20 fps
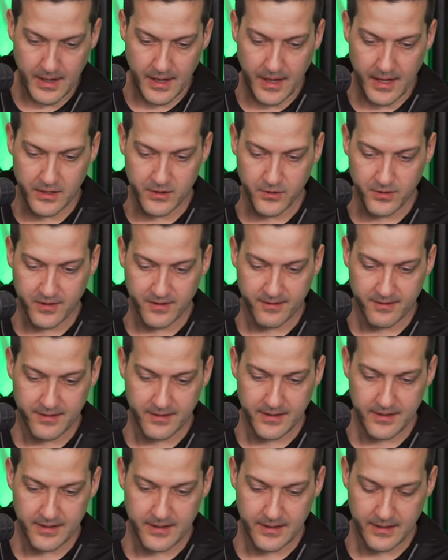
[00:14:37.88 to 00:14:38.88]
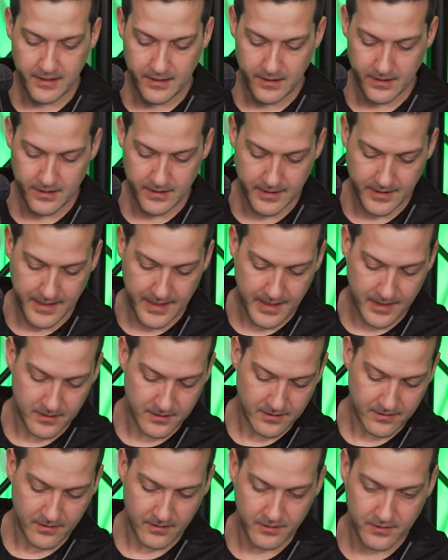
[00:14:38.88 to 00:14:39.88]
And you can see here, again,
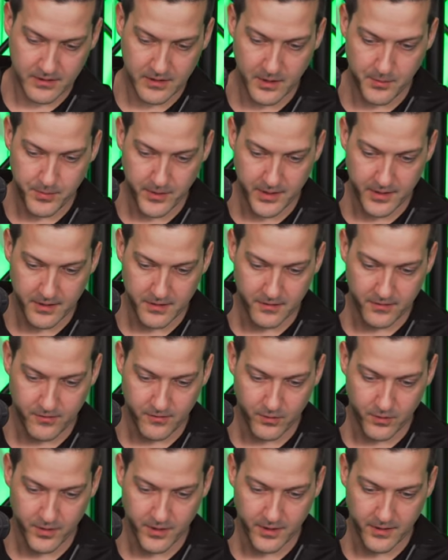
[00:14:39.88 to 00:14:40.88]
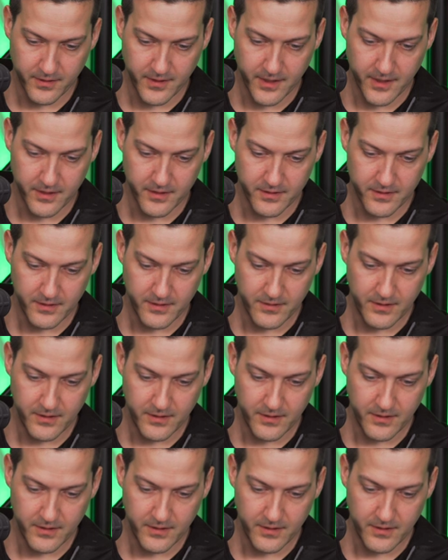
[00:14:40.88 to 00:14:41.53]
it's clipping and distorting there.